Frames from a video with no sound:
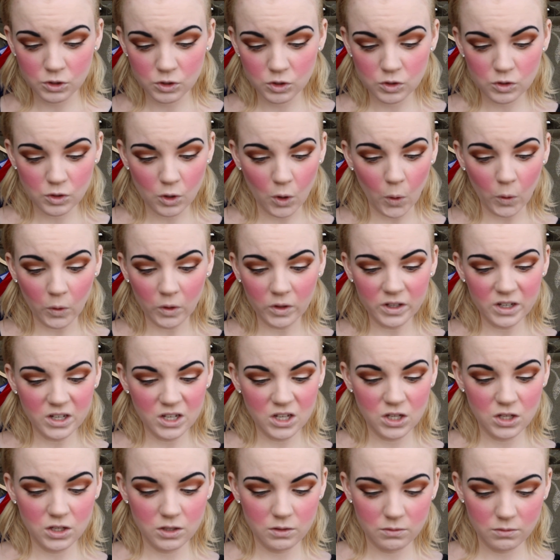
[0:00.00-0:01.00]

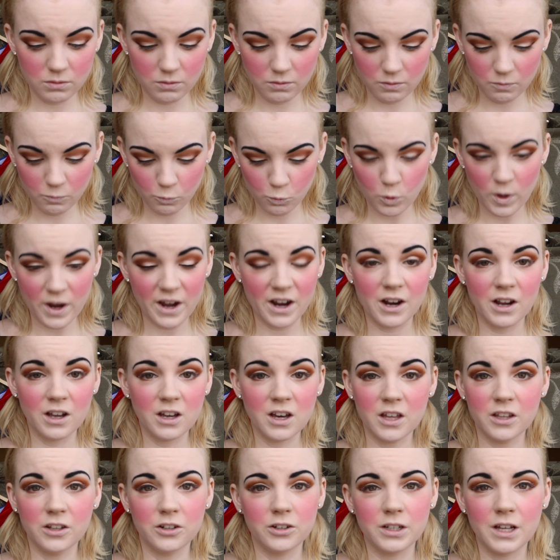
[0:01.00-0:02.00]
totally wear
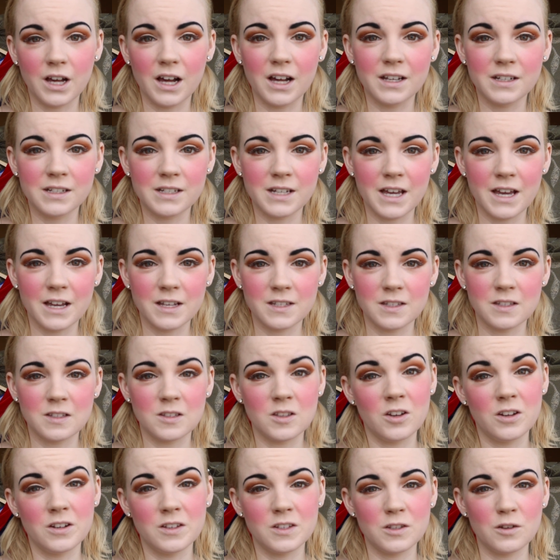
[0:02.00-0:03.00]
colored contacts as
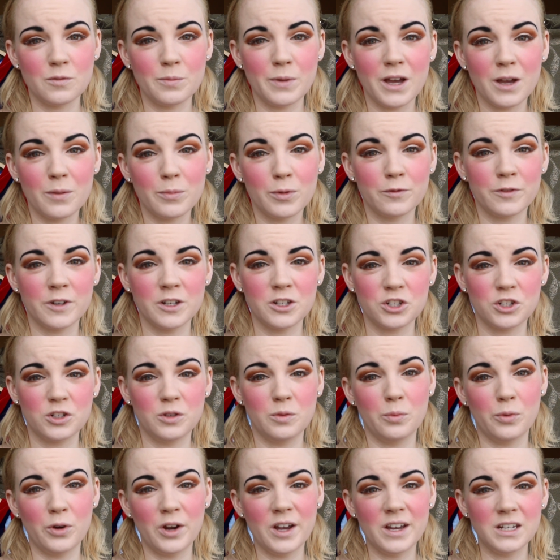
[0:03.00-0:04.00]
long as they're by a
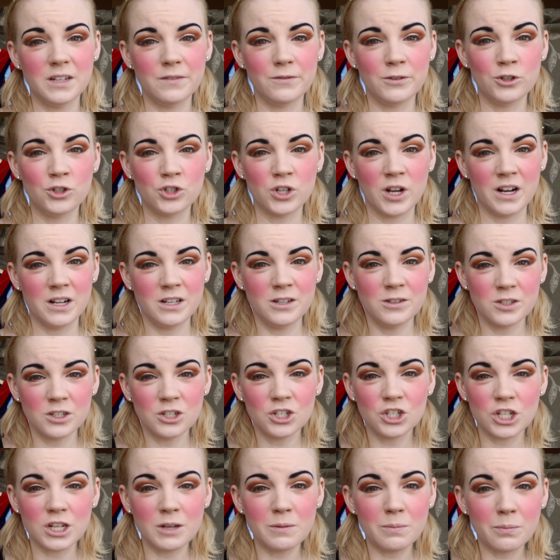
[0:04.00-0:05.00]
professional brand. If you try to use a
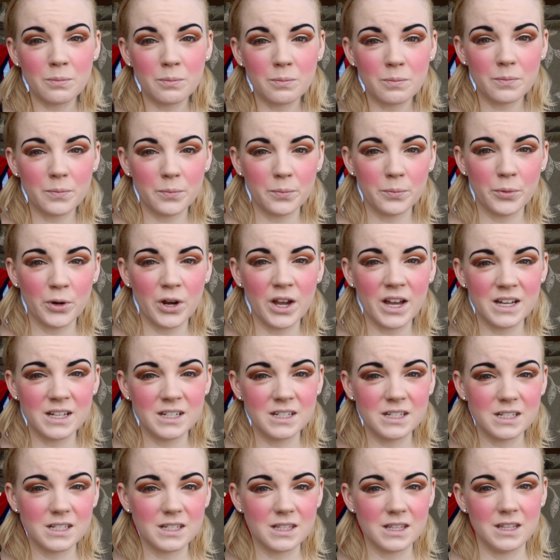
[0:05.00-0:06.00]
cheap
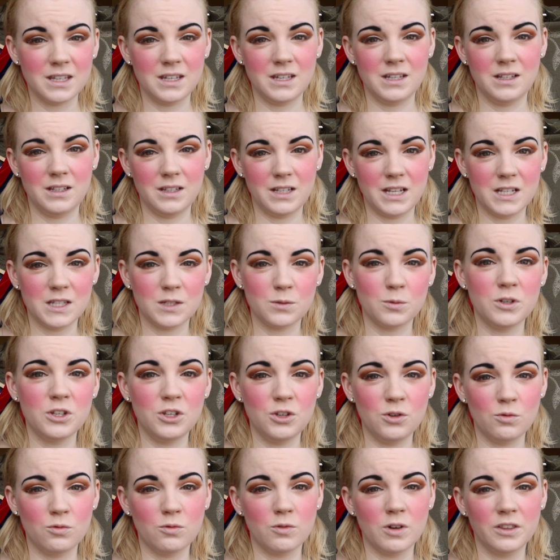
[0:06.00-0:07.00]
brand, then that's when
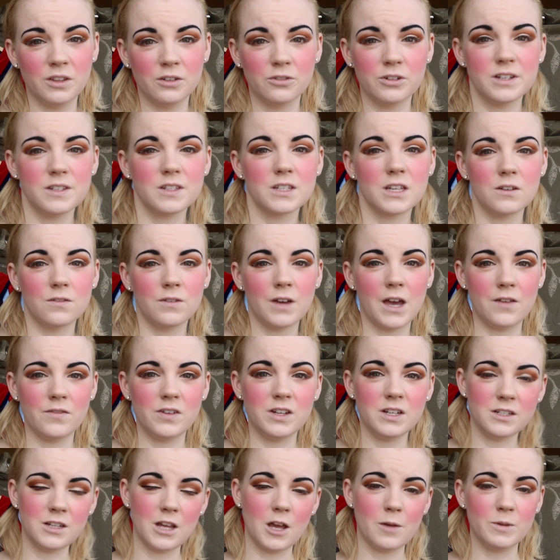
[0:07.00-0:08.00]
you run the risk of
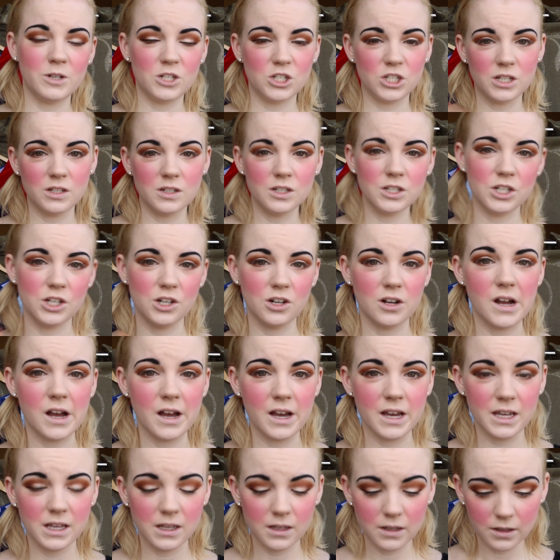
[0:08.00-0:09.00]
having damage done to your
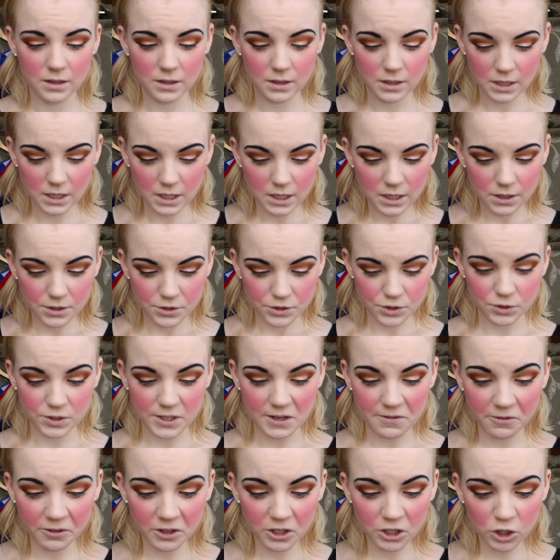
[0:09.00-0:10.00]
eye. So
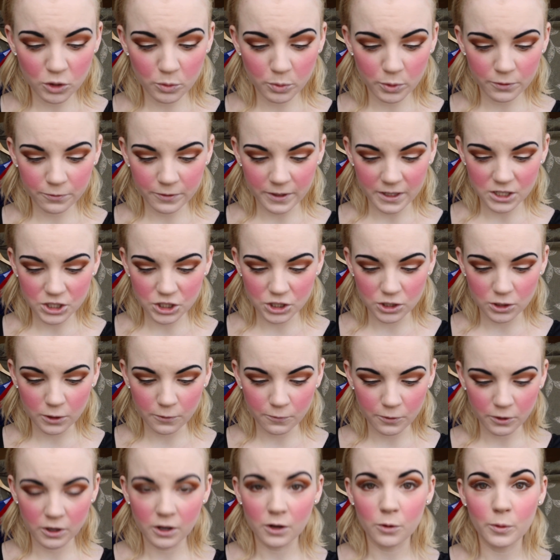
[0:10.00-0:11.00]
definitely go professional
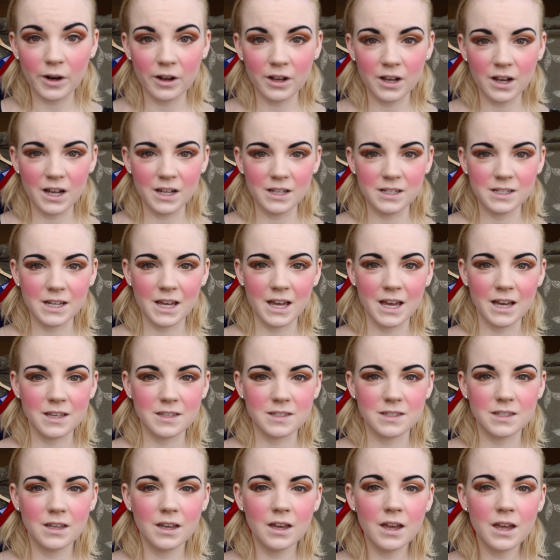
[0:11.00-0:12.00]
if you're going to wear
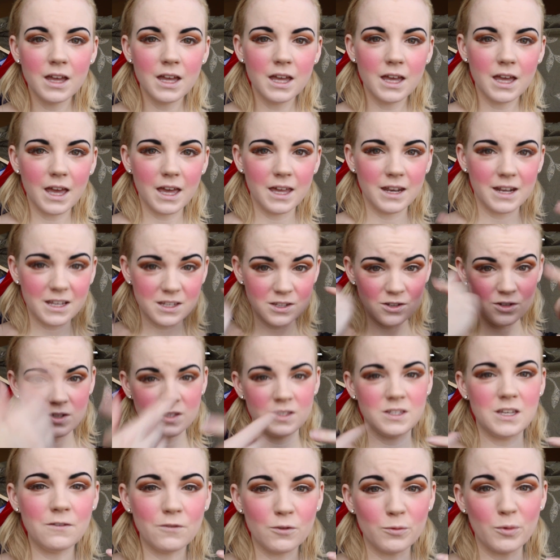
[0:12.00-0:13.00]
contacts. And as you can
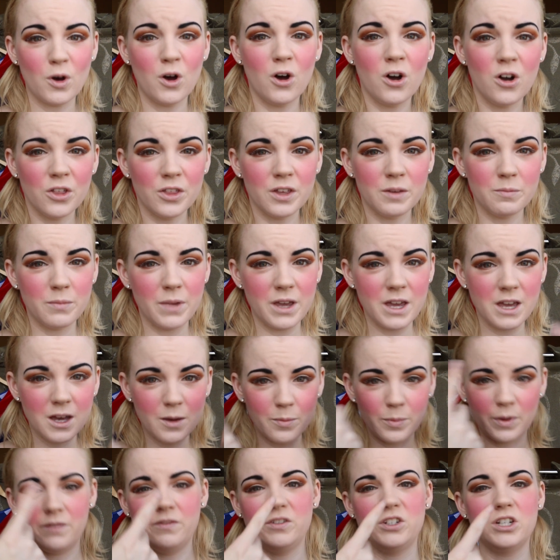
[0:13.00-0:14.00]
see from all the
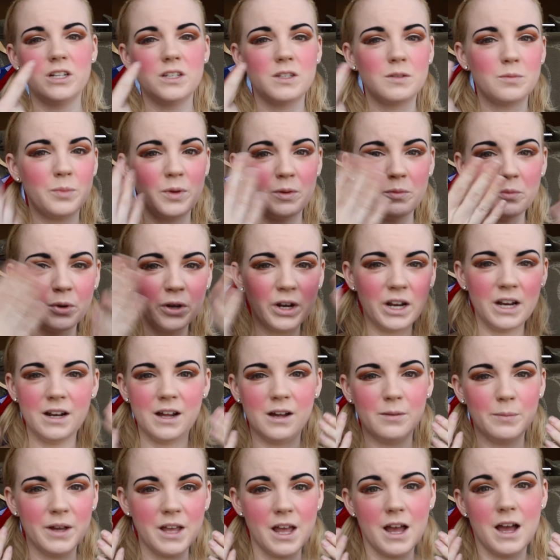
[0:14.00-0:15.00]
makeup I've just been putting
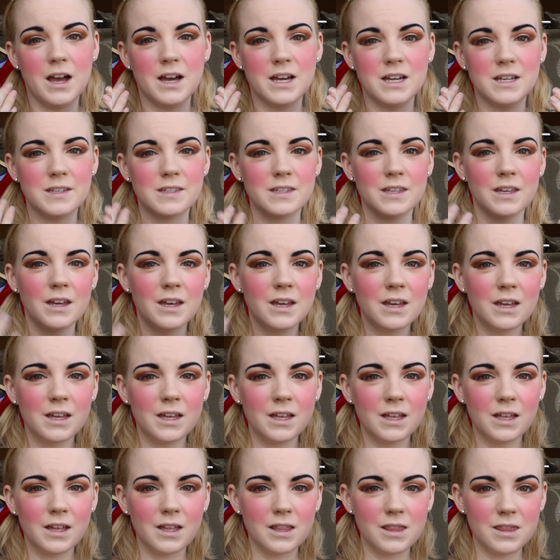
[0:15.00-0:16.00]
on my eyes,
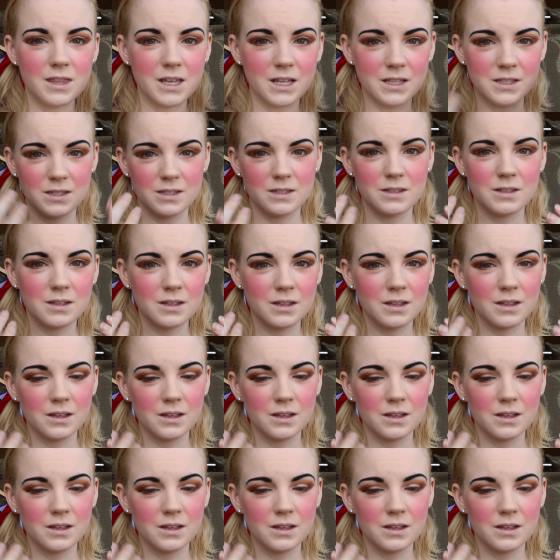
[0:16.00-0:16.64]
that's